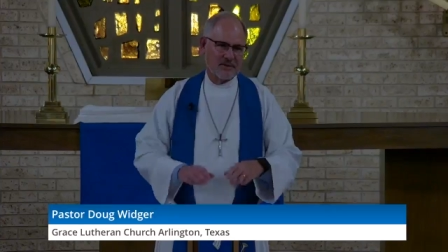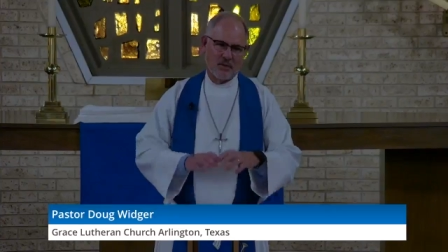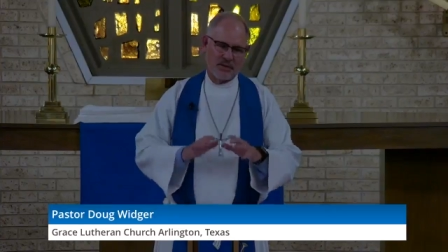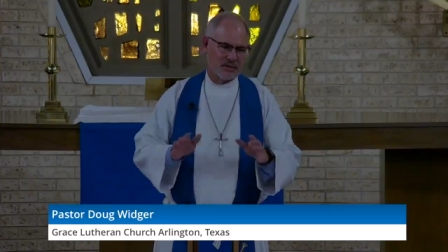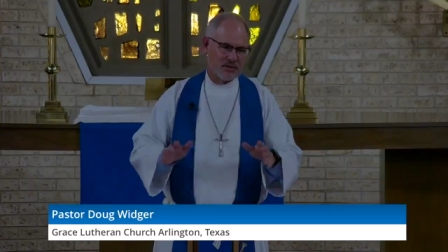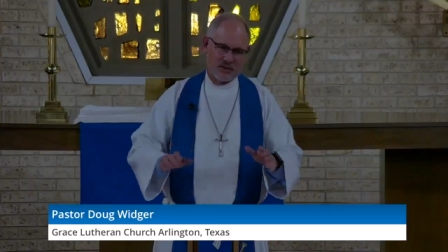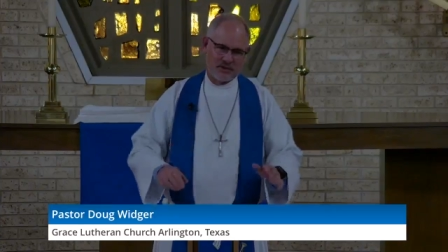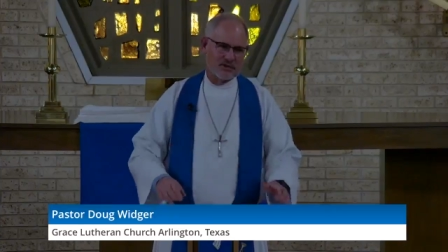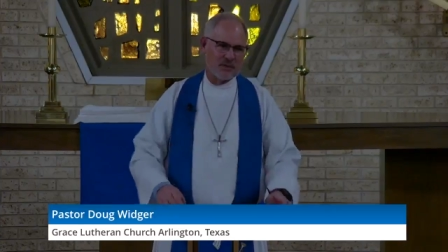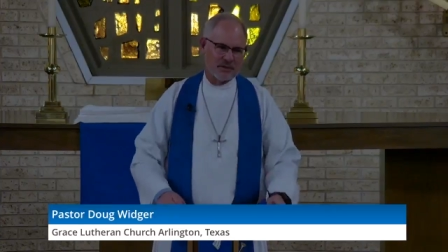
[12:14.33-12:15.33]
Going to
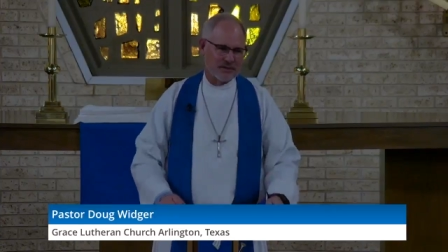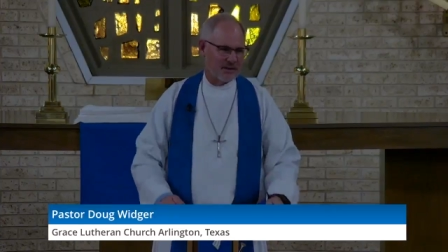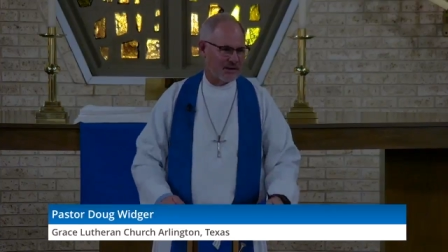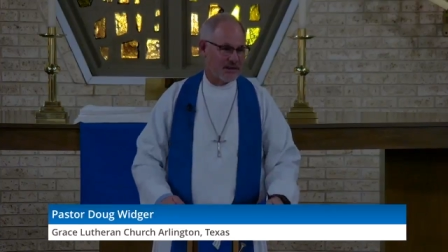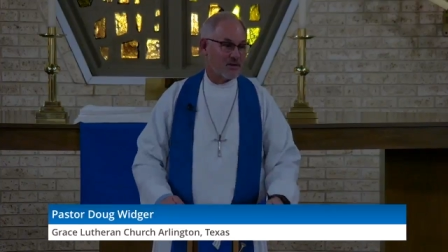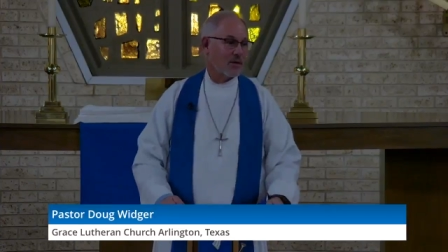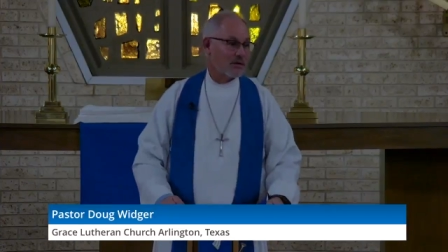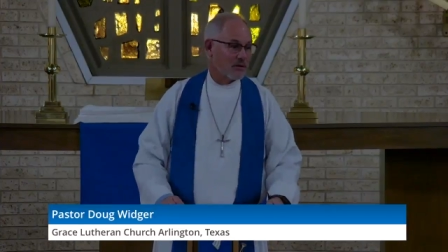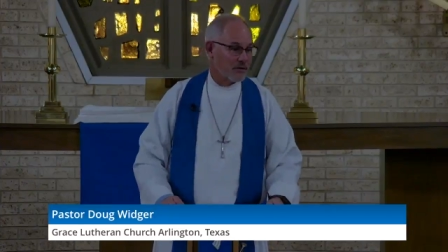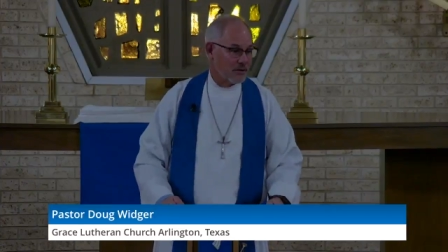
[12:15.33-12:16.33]
church is one thing. It's
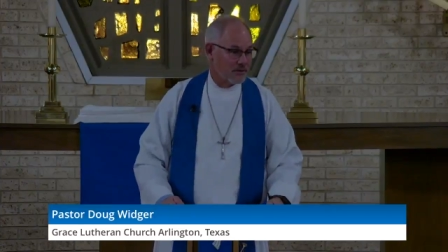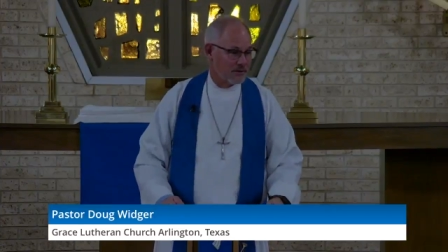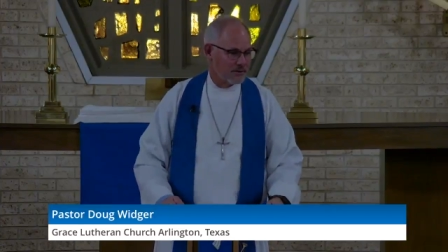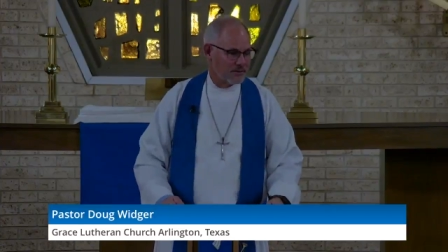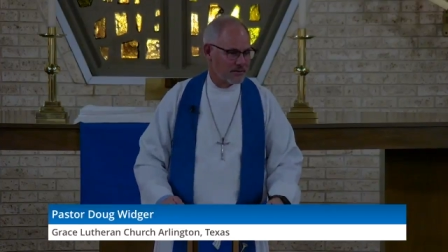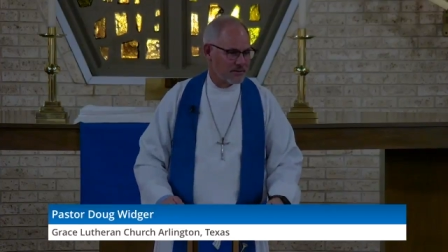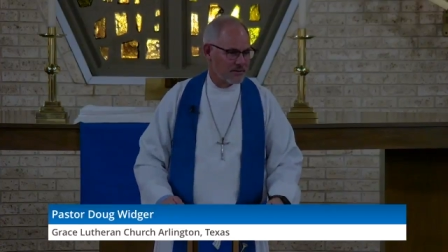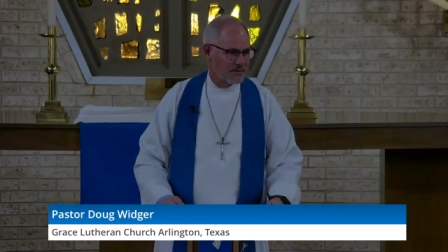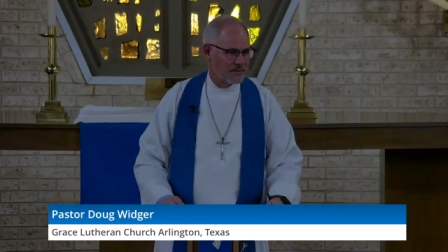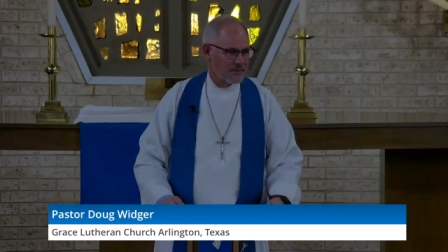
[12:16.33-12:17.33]
wonderful.
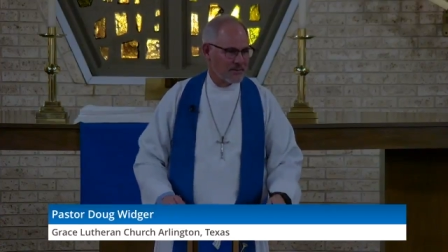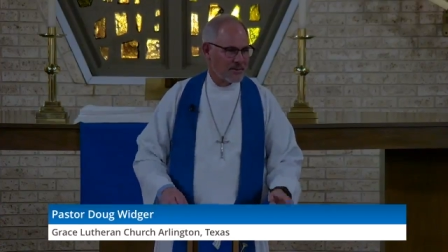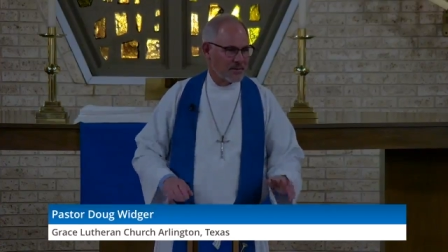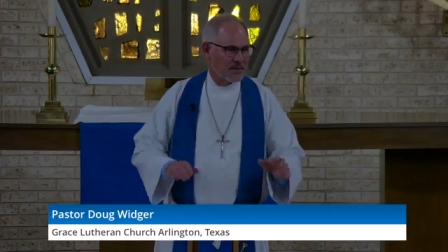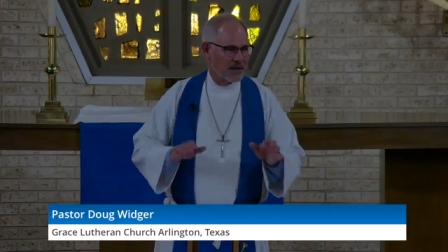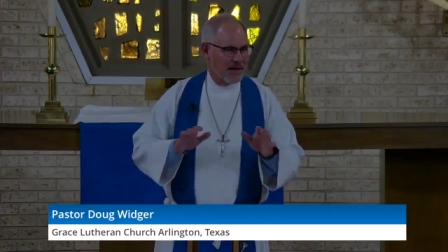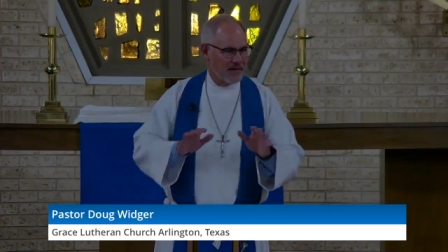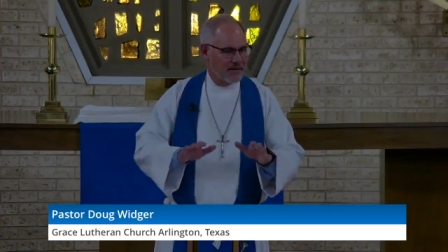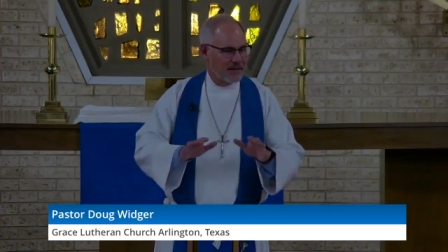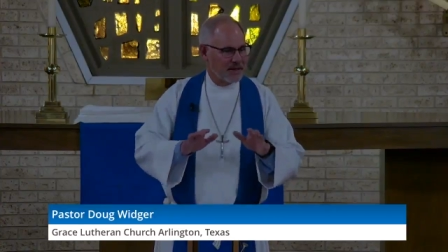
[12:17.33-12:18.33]
But
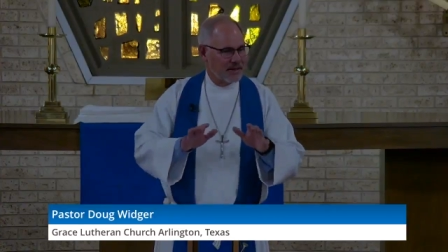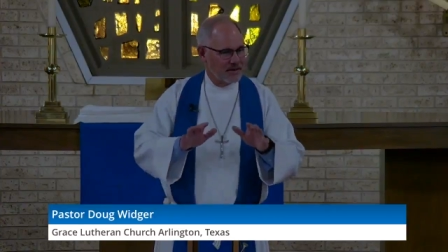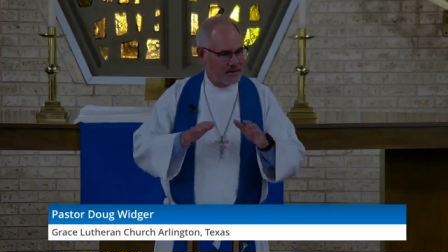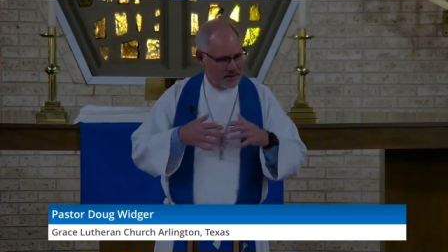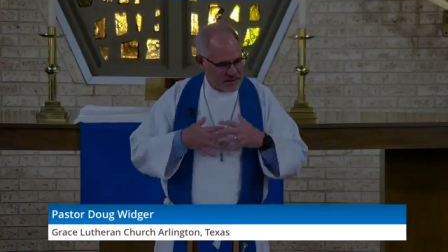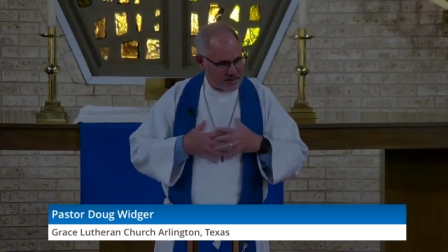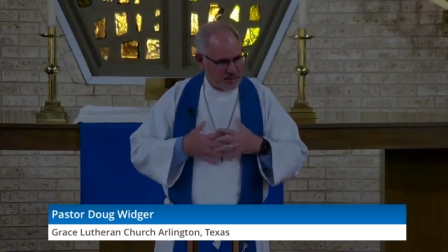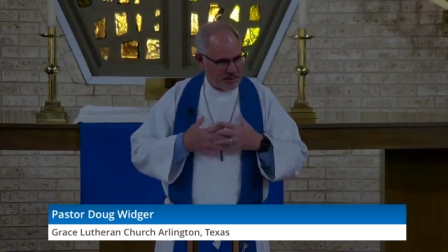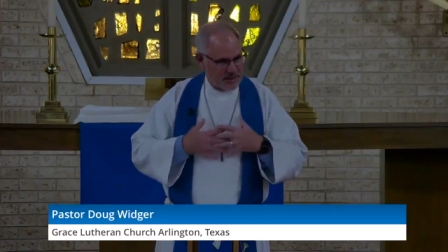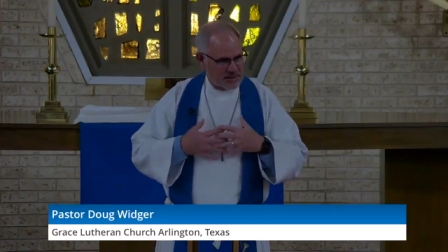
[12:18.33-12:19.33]
having this
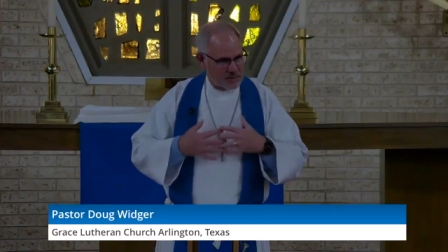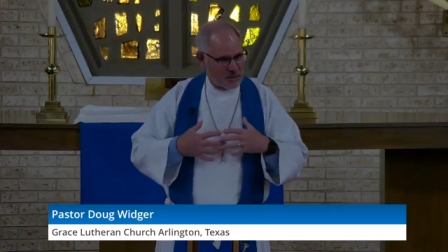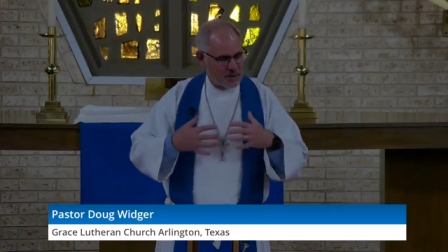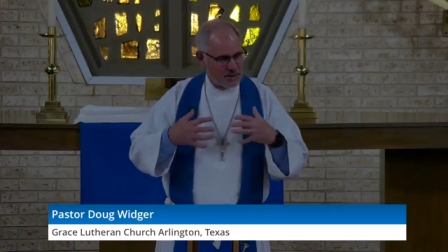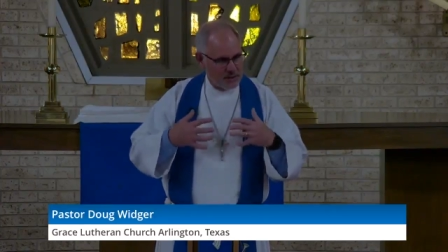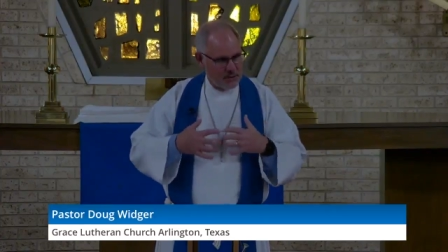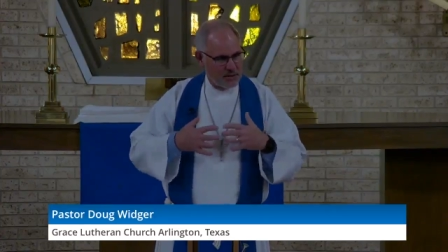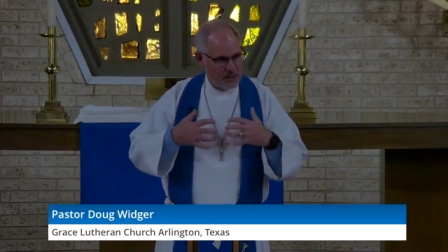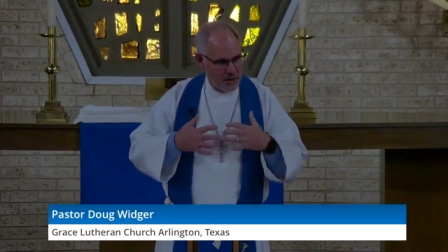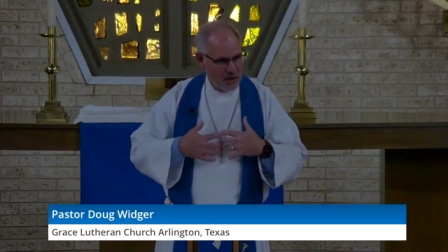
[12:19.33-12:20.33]
place where you
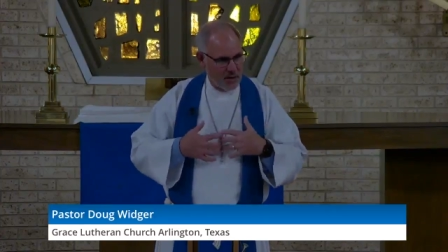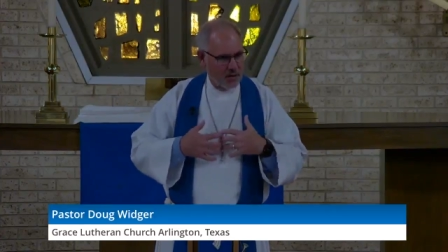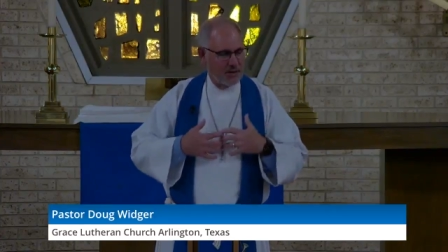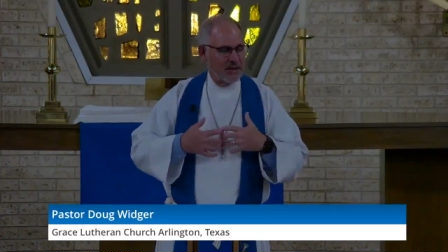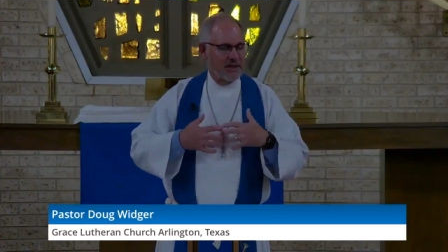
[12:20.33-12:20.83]
know